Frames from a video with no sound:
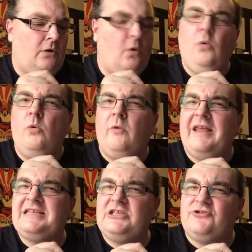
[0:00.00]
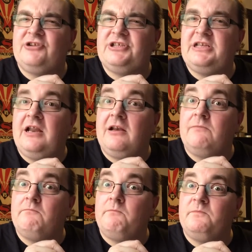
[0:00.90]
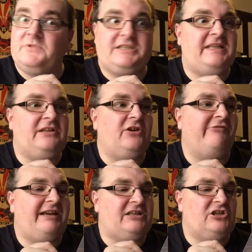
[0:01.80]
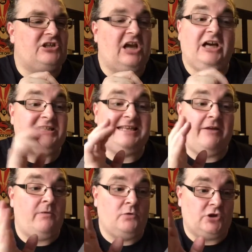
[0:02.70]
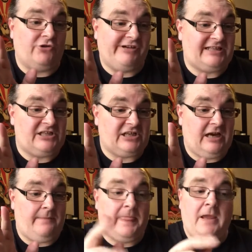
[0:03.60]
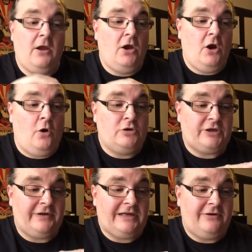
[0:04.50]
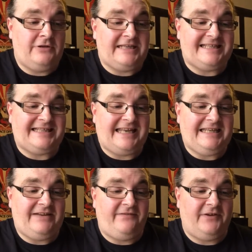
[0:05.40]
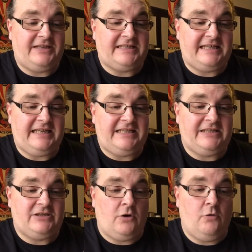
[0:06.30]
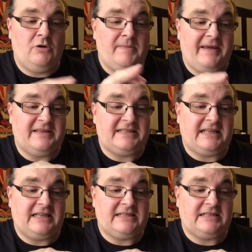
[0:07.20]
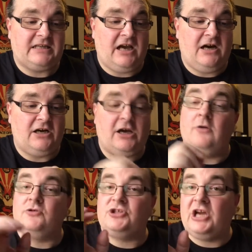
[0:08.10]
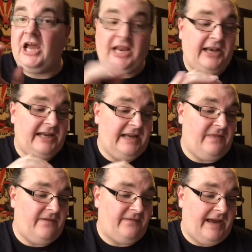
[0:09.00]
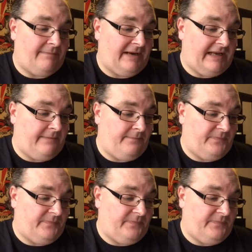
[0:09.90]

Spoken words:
Oh, that's interesting. I'd see the director's cut. I didn't know there was a director's cut. Also includes extended fight scenes, all about the stunts, car culture, and in the family.